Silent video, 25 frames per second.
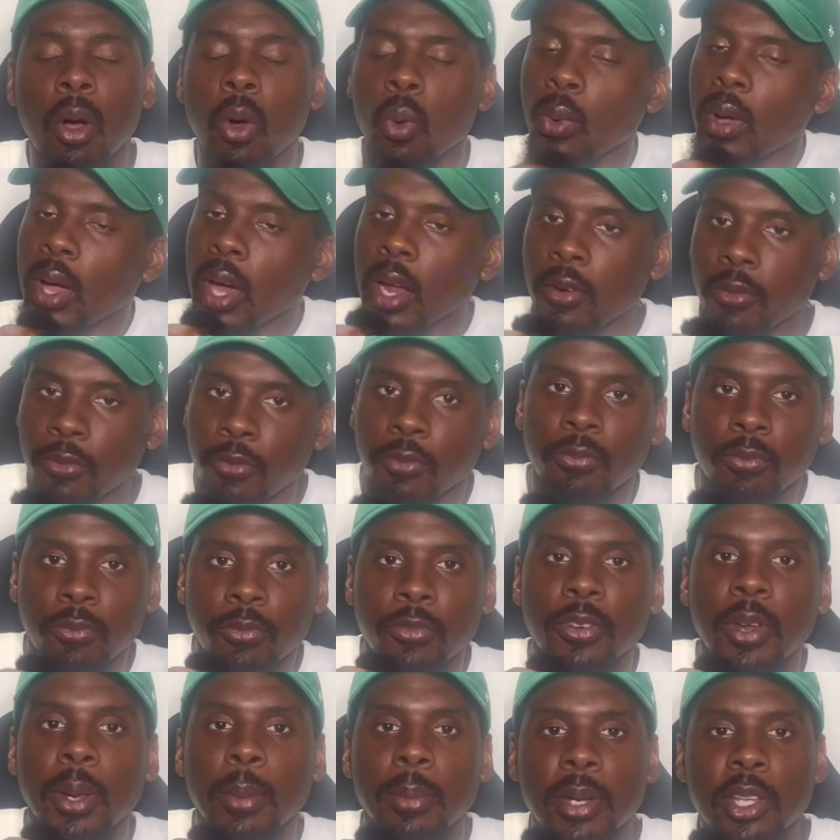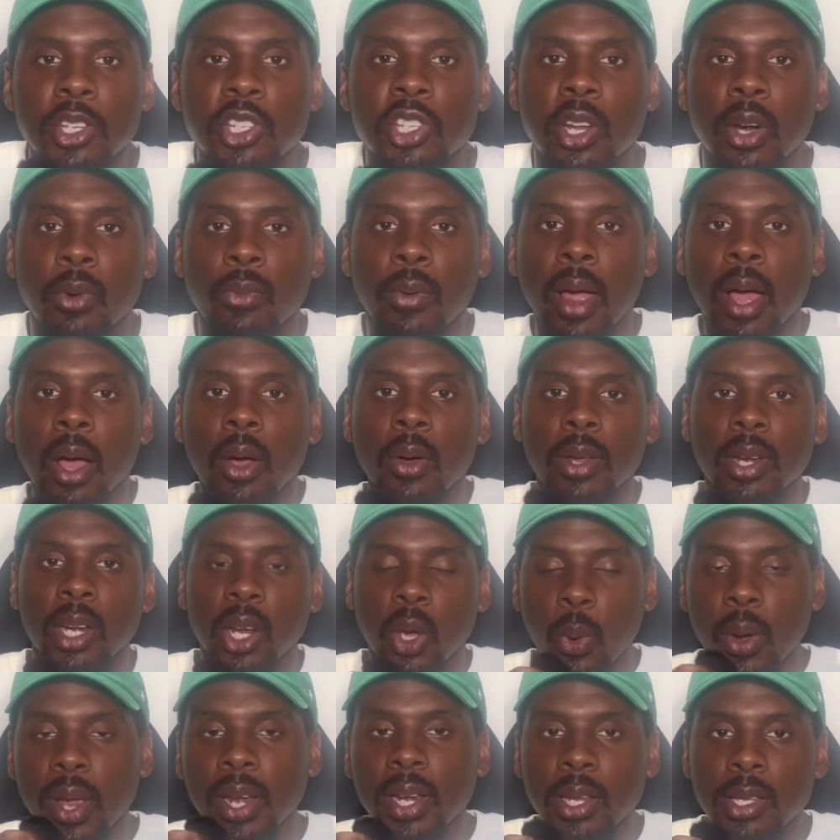we got to flip this shit around in the
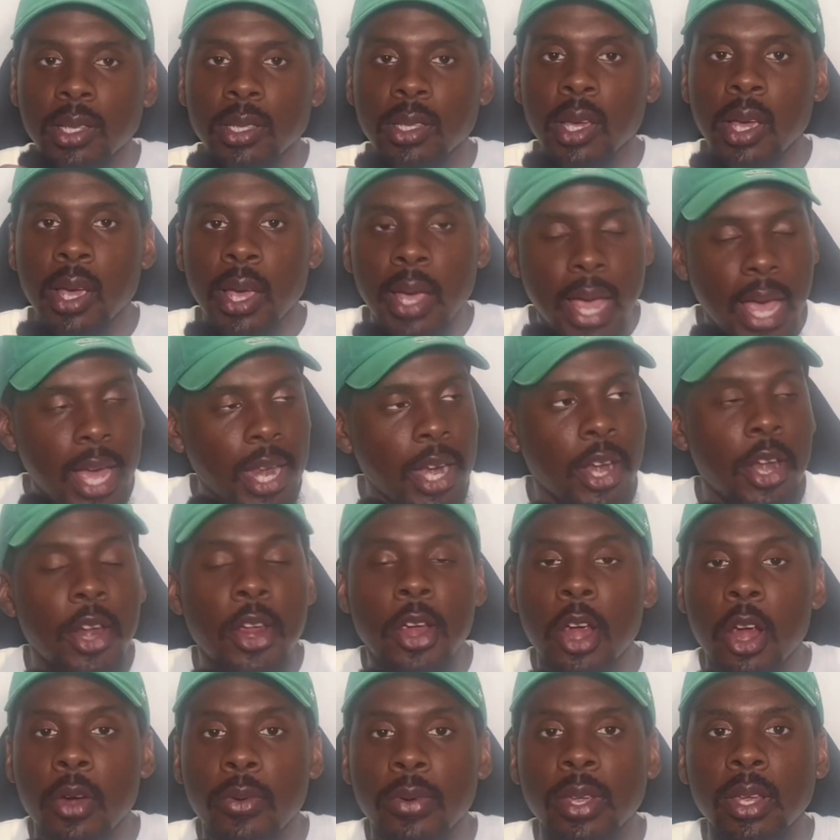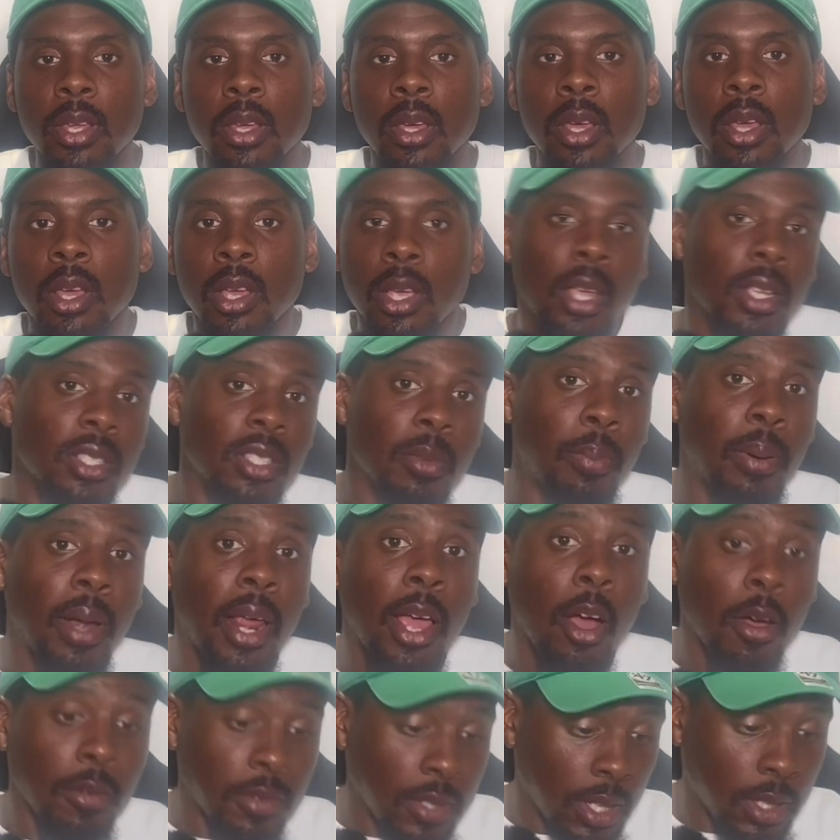quickness and in the hurry because the
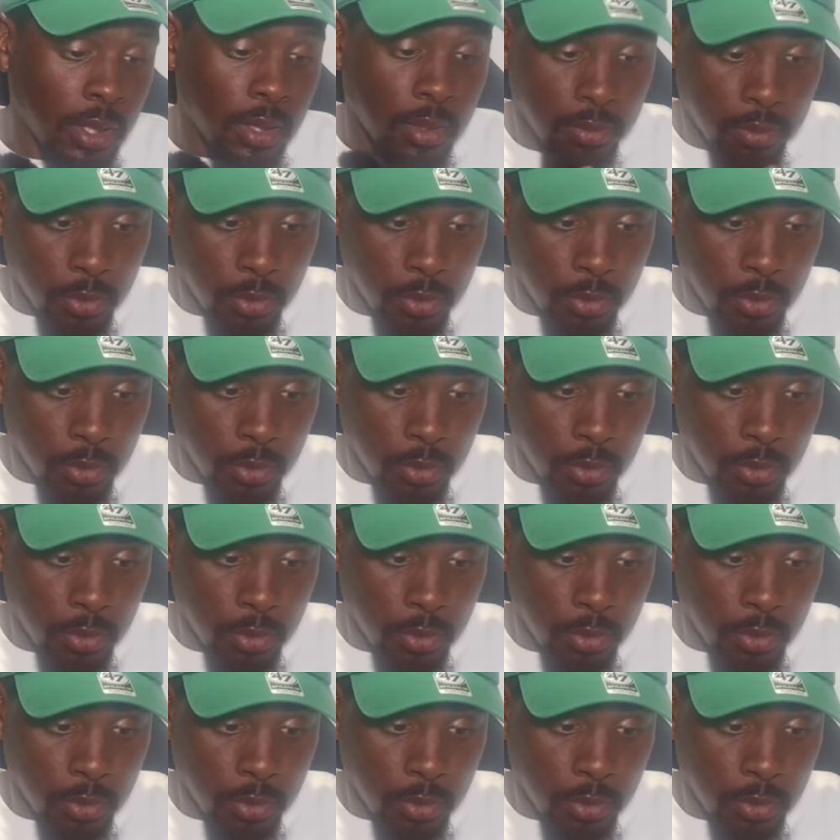playoffs is